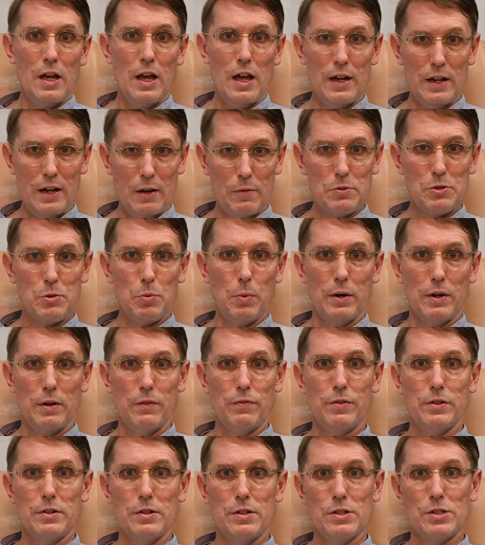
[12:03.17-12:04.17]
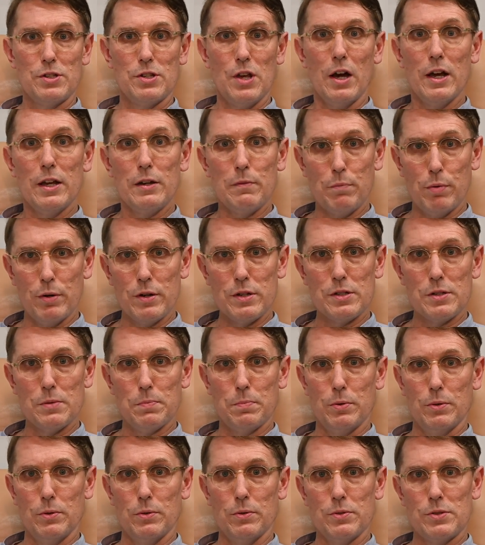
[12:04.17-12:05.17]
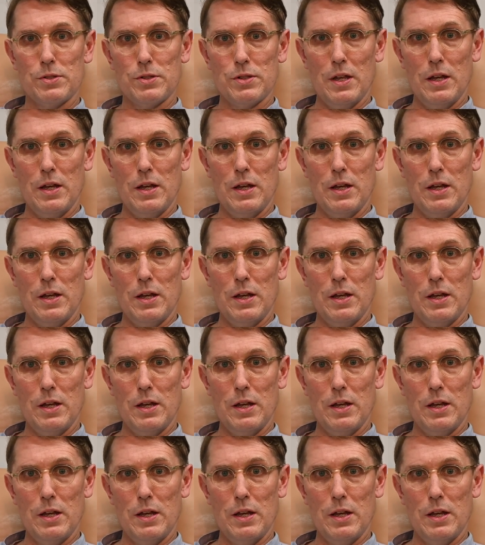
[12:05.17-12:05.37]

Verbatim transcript: And that was one of the design principles